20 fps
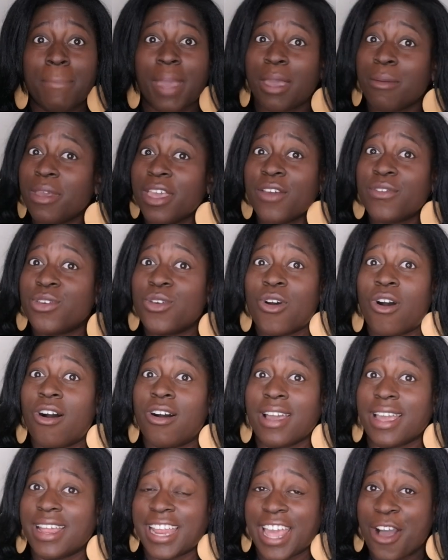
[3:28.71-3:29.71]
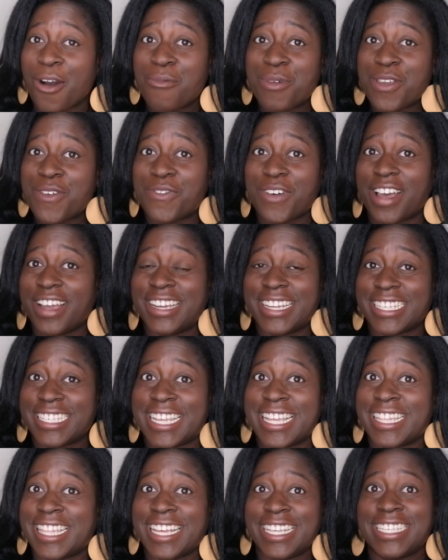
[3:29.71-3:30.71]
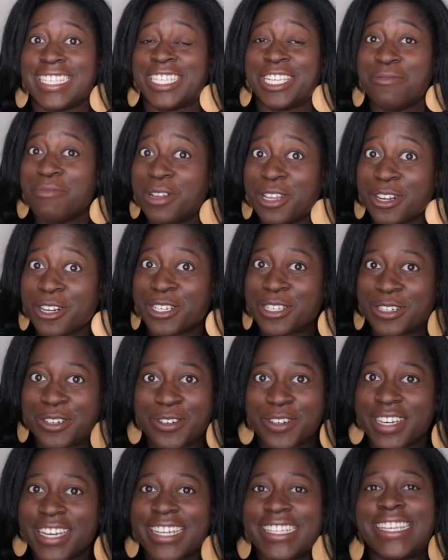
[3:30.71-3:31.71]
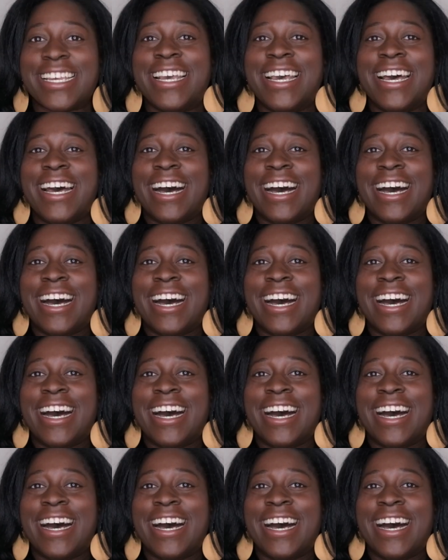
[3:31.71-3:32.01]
Maybe if you all can help me find a scent that's similar to it,